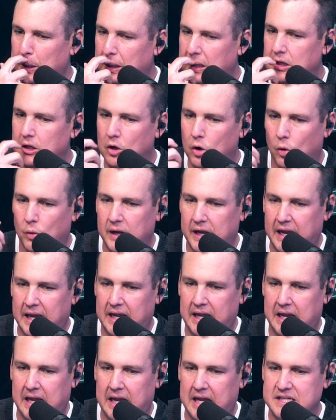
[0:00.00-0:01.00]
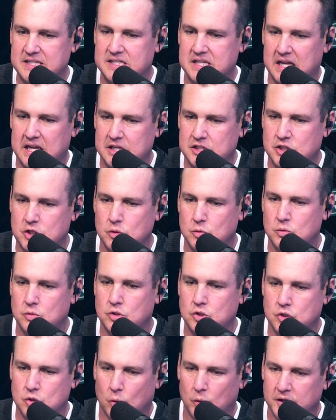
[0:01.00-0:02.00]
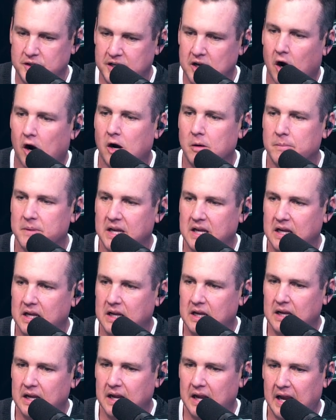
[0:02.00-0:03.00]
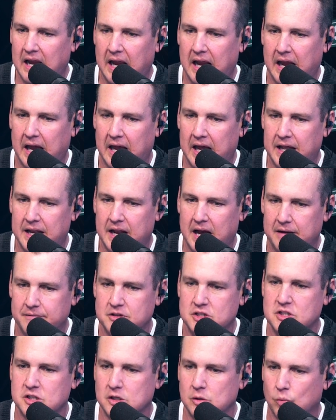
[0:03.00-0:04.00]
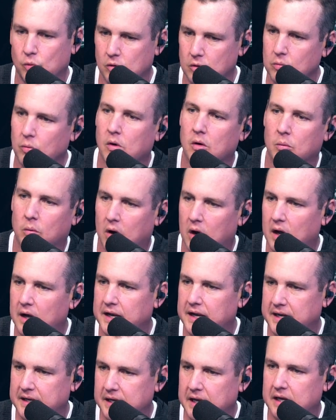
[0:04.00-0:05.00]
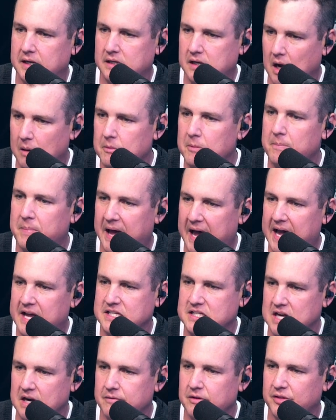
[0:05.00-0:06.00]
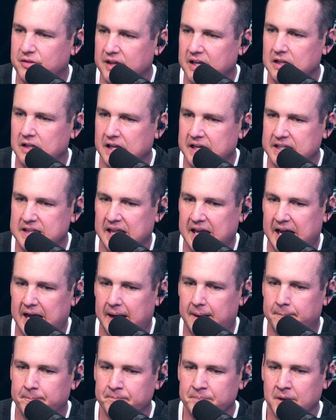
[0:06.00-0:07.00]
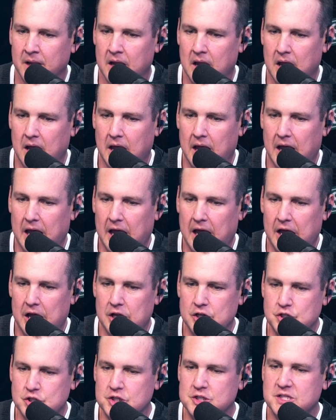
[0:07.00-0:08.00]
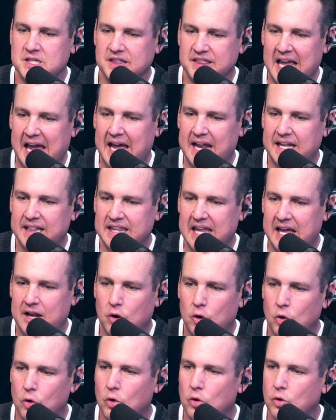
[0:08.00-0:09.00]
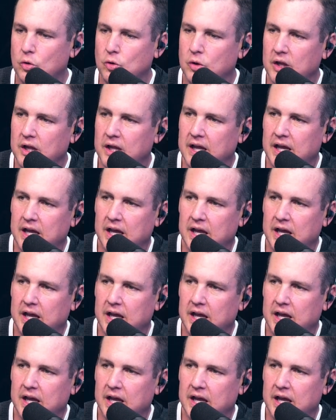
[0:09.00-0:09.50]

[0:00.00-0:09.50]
you know, eh, as as you join the army, and obviously World War One had, had come and passed, and everything like that. Just that that whole